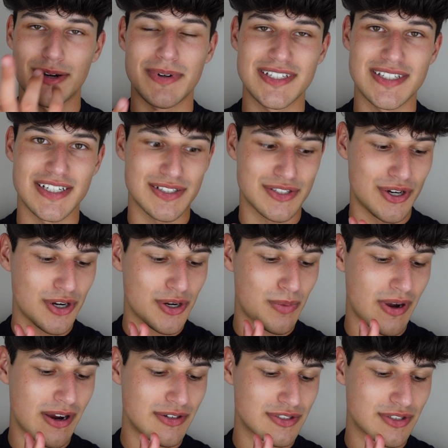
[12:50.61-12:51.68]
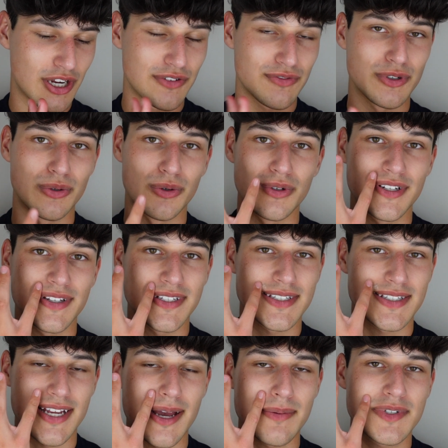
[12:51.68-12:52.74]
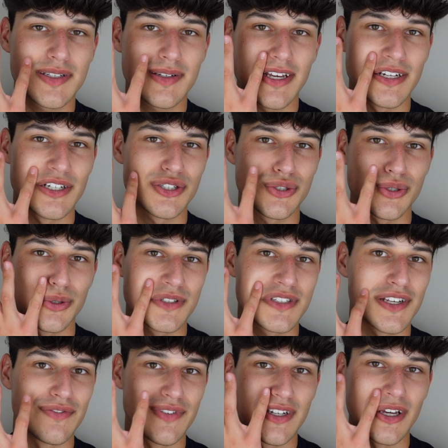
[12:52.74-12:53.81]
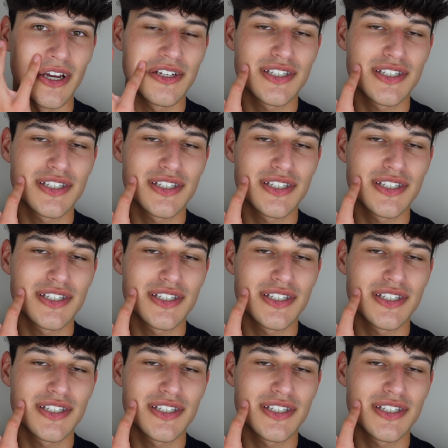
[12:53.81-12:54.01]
my TikTok where I was going through all of these steps in a shorter video,